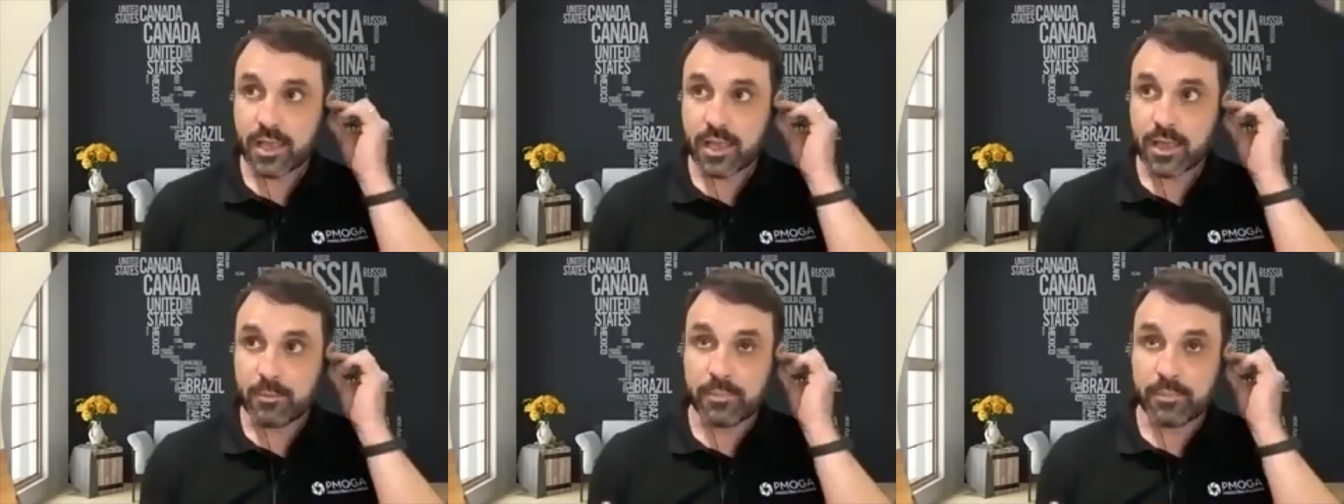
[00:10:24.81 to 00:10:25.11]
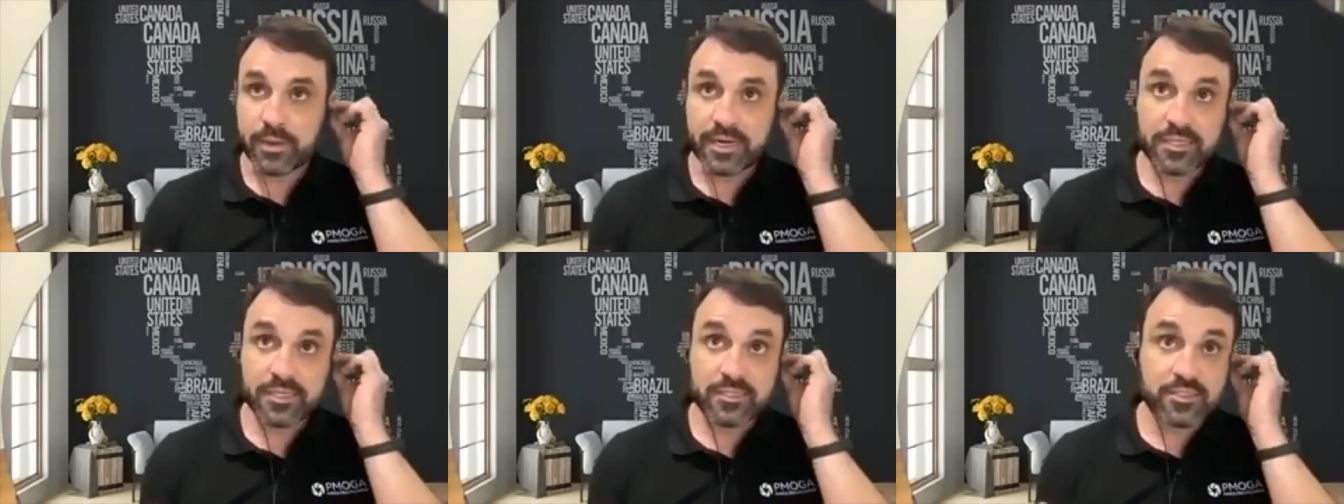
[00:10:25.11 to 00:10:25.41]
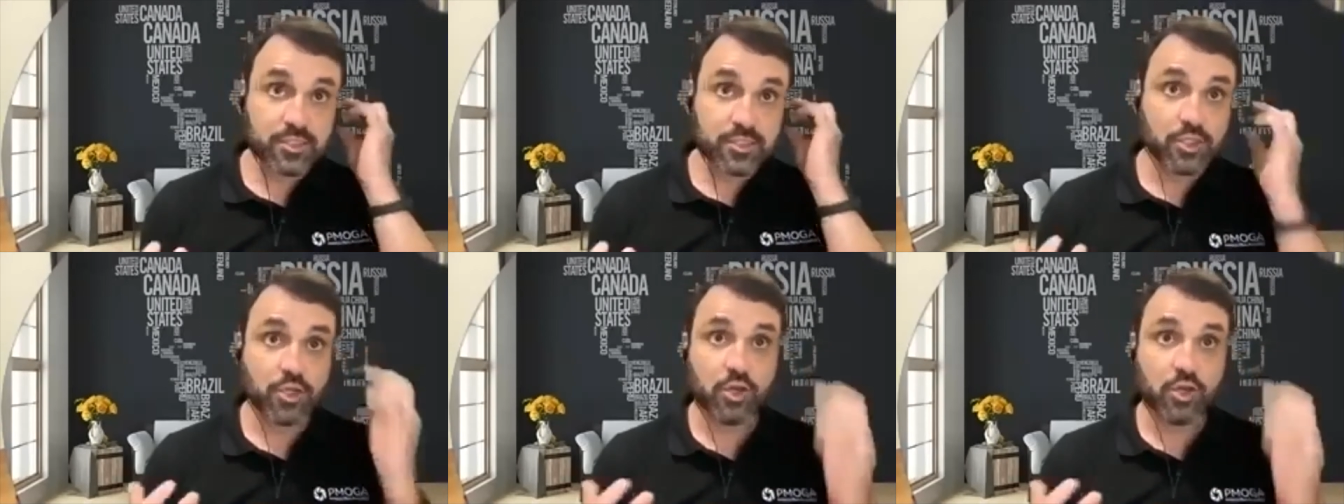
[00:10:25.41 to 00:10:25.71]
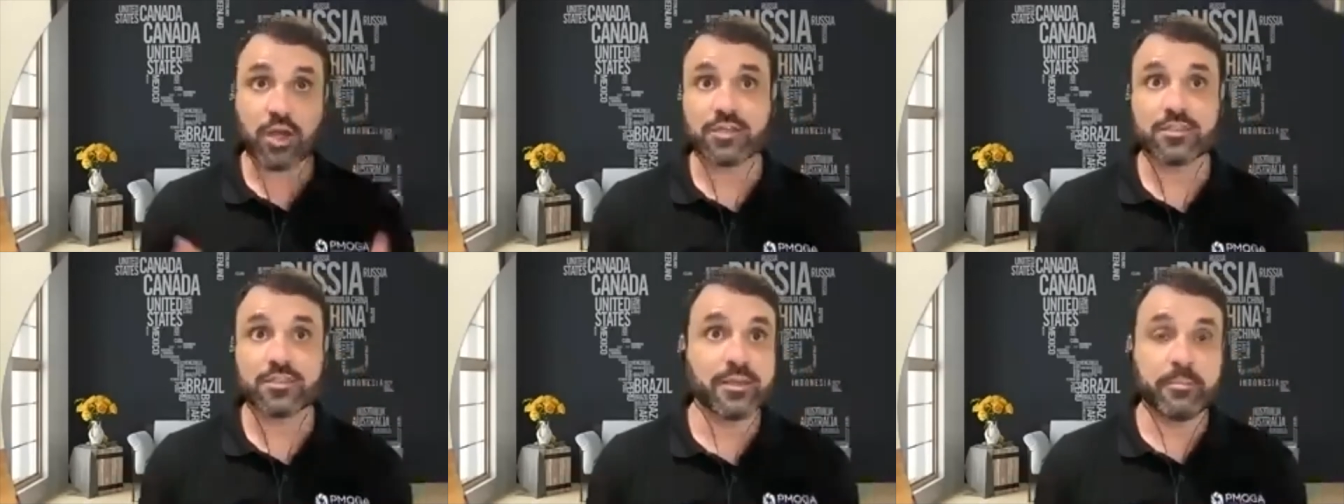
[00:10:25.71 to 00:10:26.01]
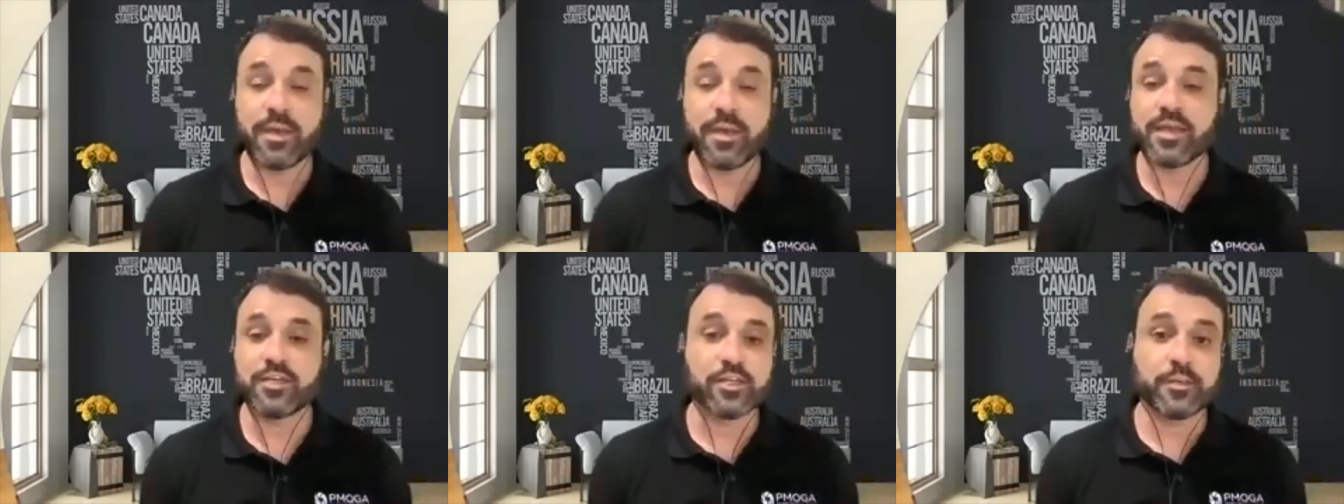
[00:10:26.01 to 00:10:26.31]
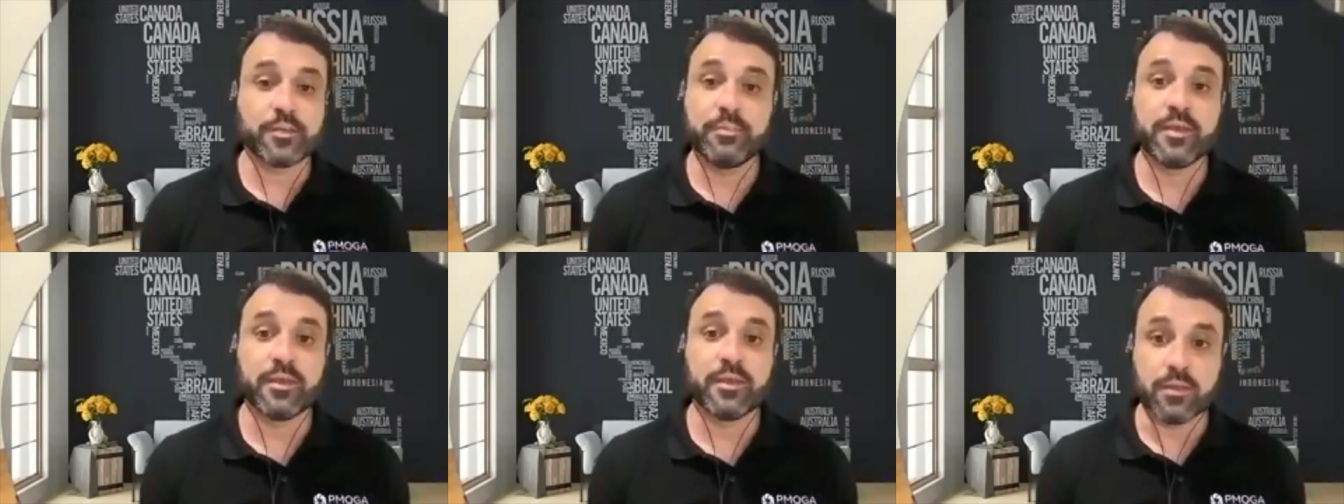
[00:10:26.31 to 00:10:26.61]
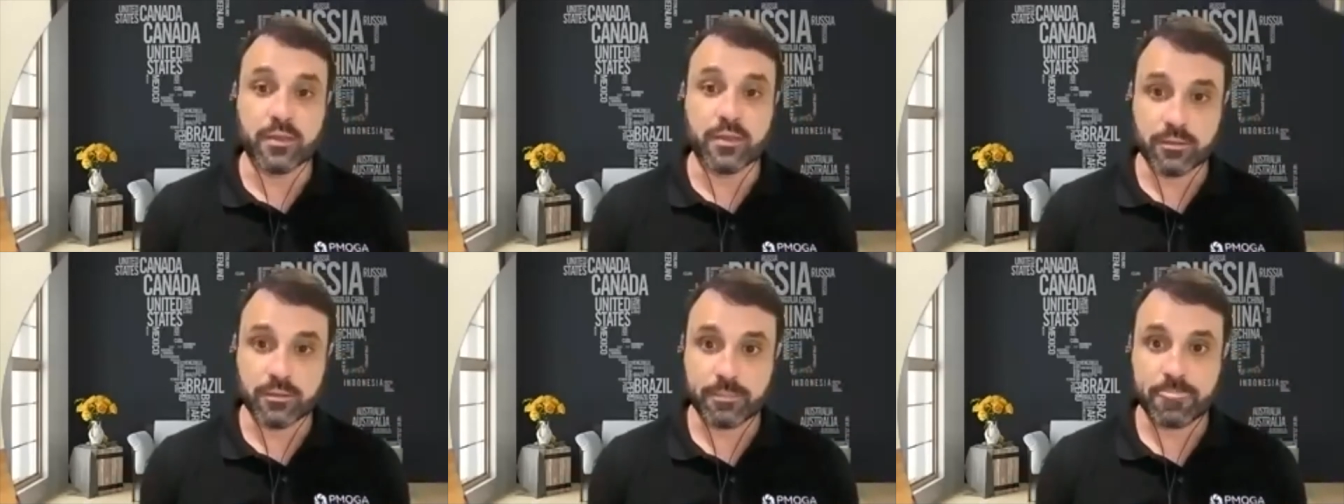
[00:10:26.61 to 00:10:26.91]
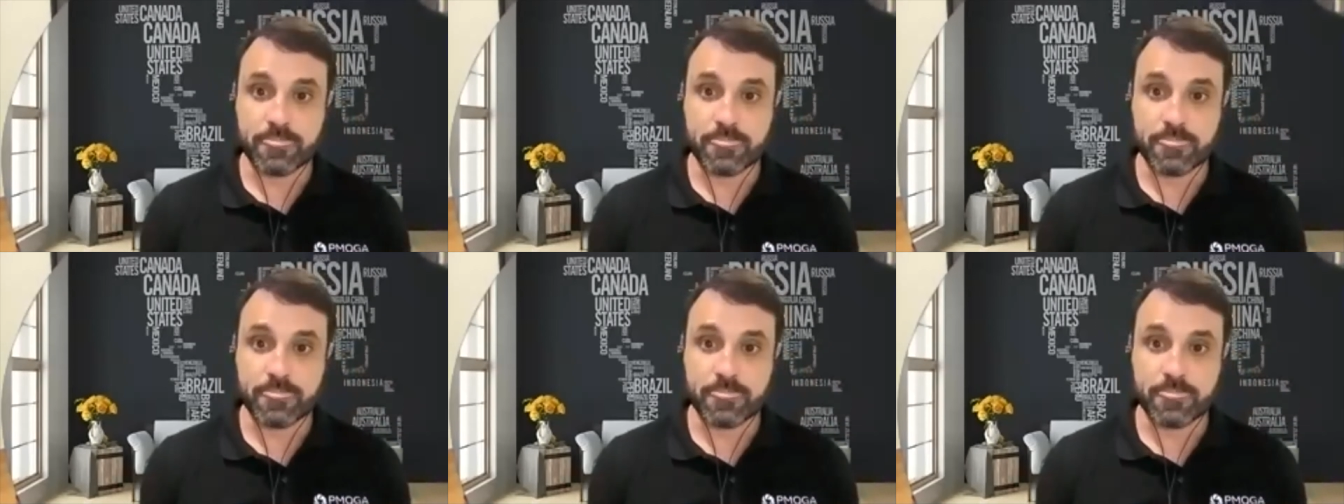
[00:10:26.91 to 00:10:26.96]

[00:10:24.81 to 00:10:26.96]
but it's not the magic pill,